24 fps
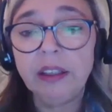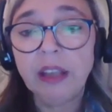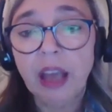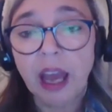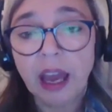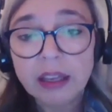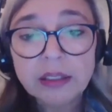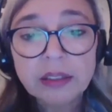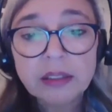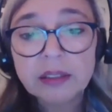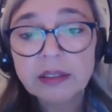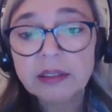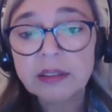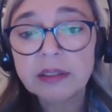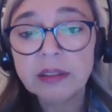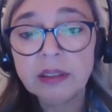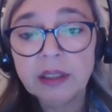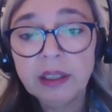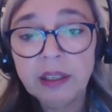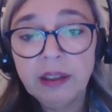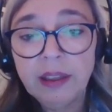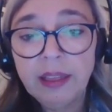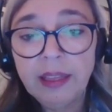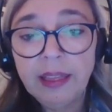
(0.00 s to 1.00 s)
Yes,
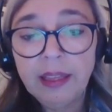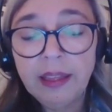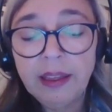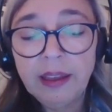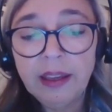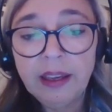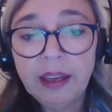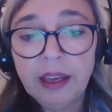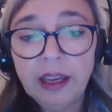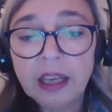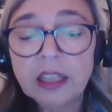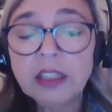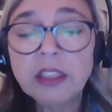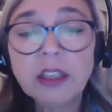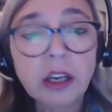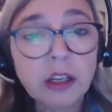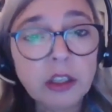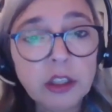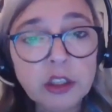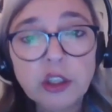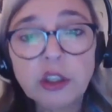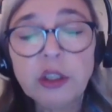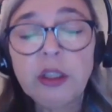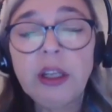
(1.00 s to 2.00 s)
as
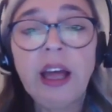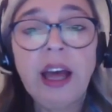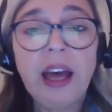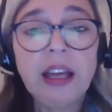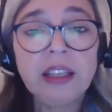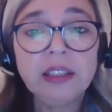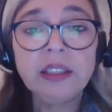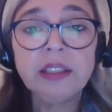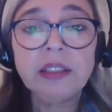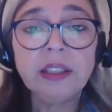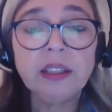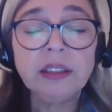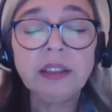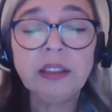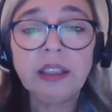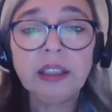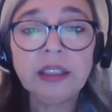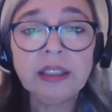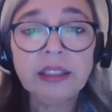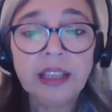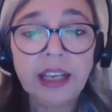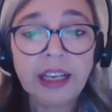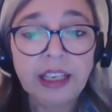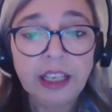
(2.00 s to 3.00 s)
long as your class isn't
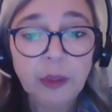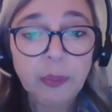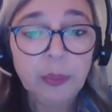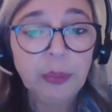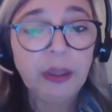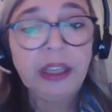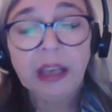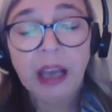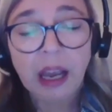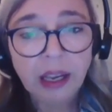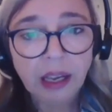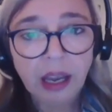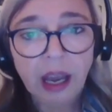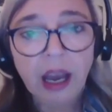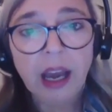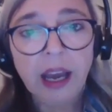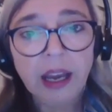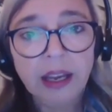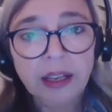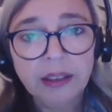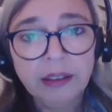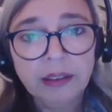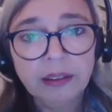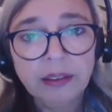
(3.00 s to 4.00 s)
containing PII,
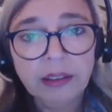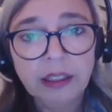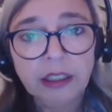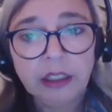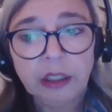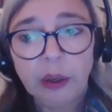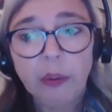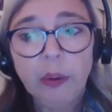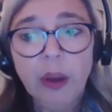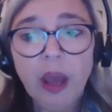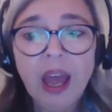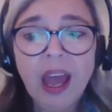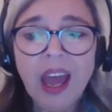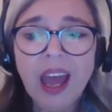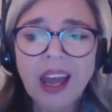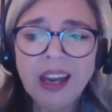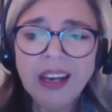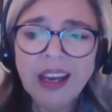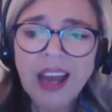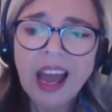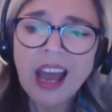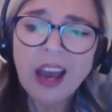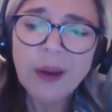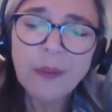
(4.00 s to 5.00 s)
and
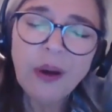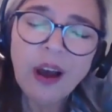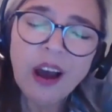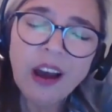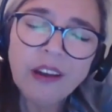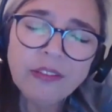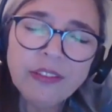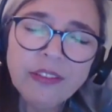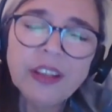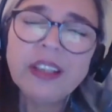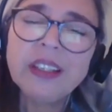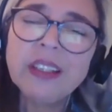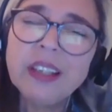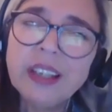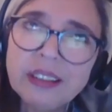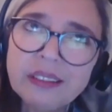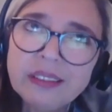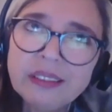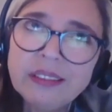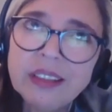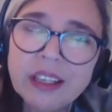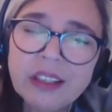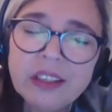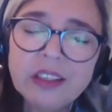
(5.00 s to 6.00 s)
how often
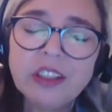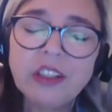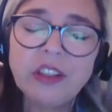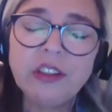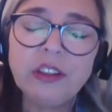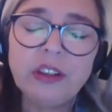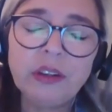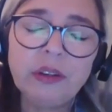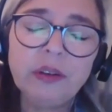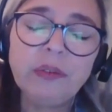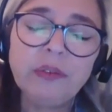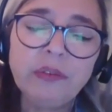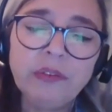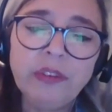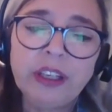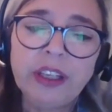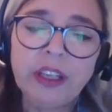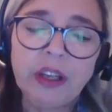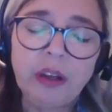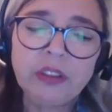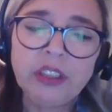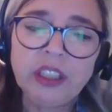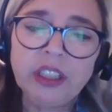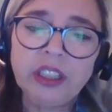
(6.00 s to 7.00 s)
does your
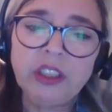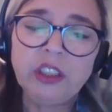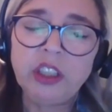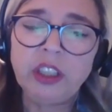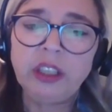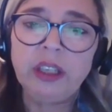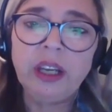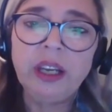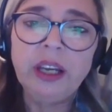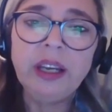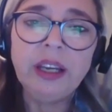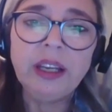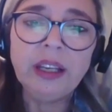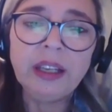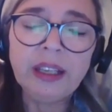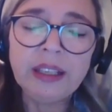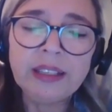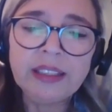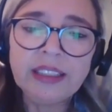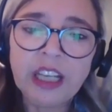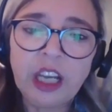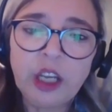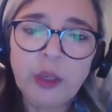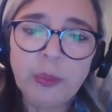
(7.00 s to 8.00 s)
video teaching
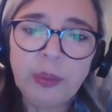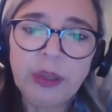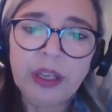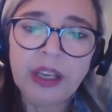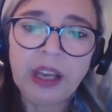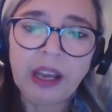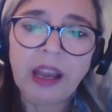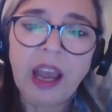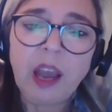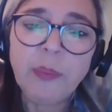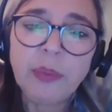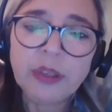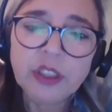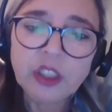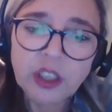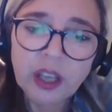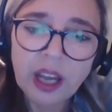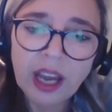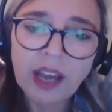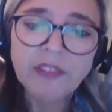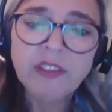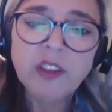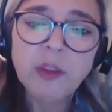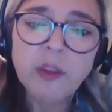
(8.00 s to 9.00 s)
contain PII? But
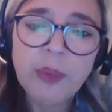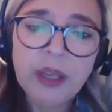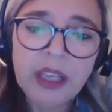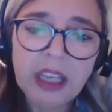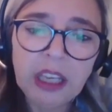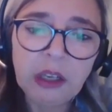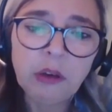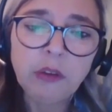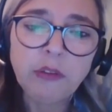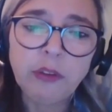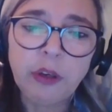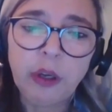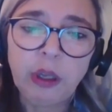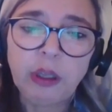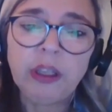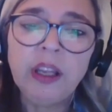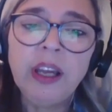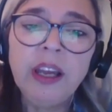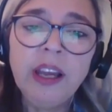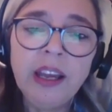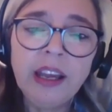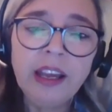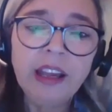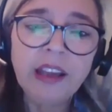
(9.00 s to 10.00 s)
you have to be careful
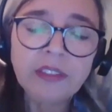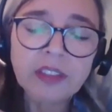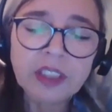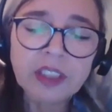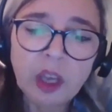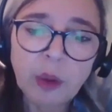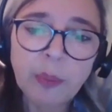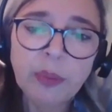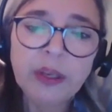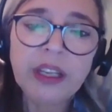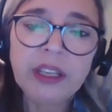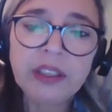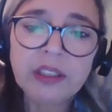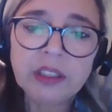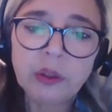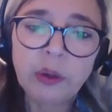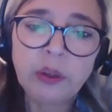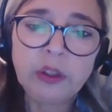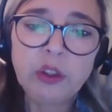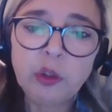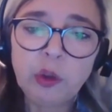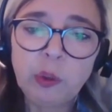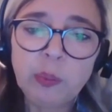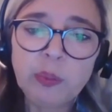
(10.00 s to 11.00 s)
if somebody is
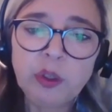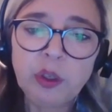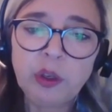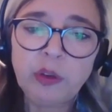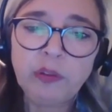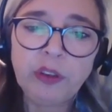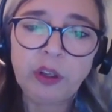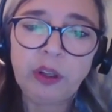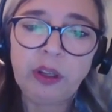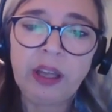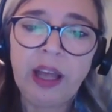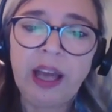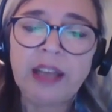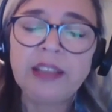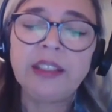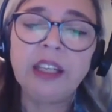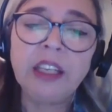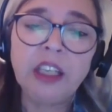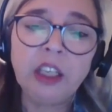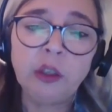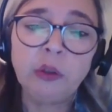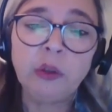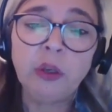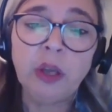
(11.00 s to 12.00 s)
going to observe your class
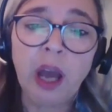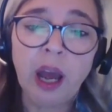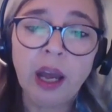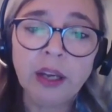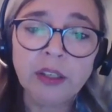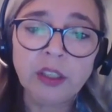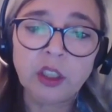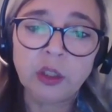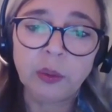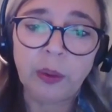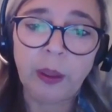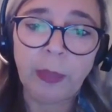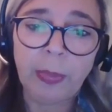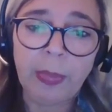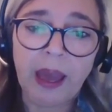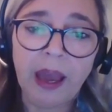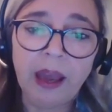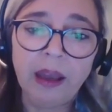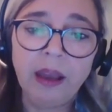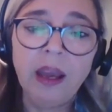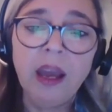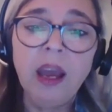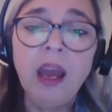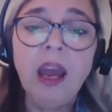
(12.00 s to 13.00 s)
that you're not doing
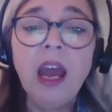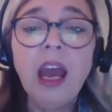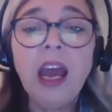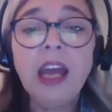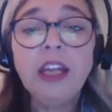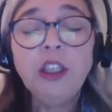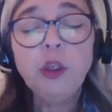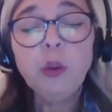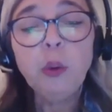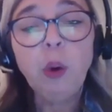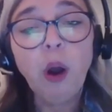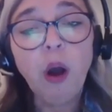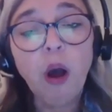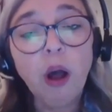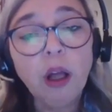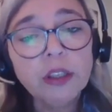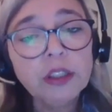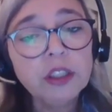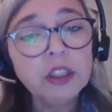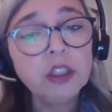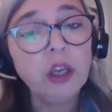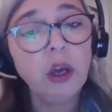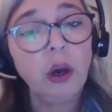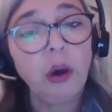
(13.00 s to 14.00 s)
that. And you
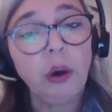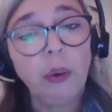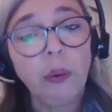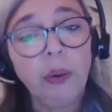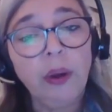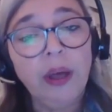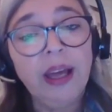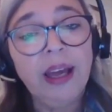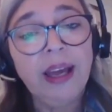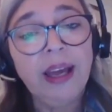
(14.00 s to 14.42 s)
also